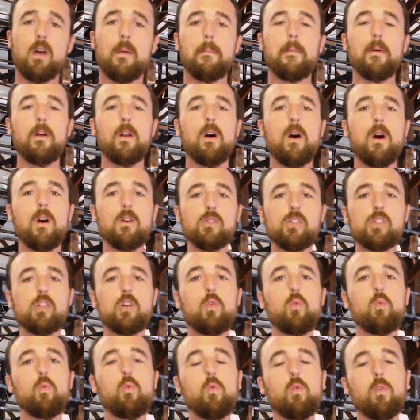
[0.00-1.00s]
but also
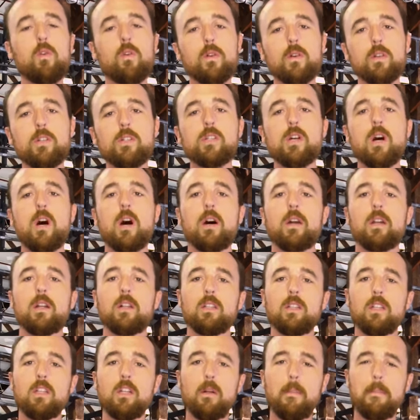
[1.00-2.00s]
works on a
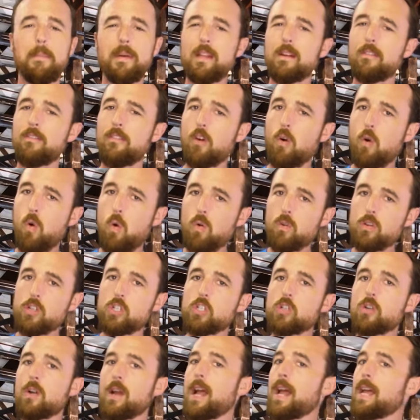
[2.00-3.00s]
little bit of core
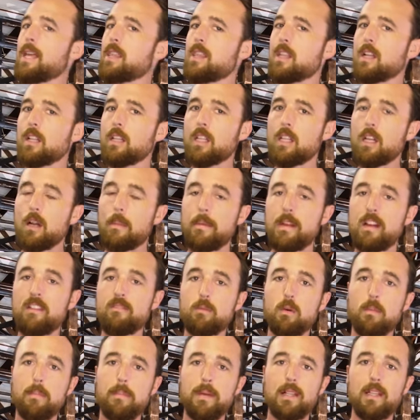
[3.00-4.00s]
strength and a little bit of
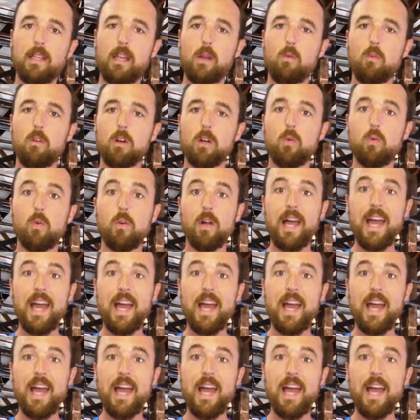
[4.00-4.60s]
mobility work, well,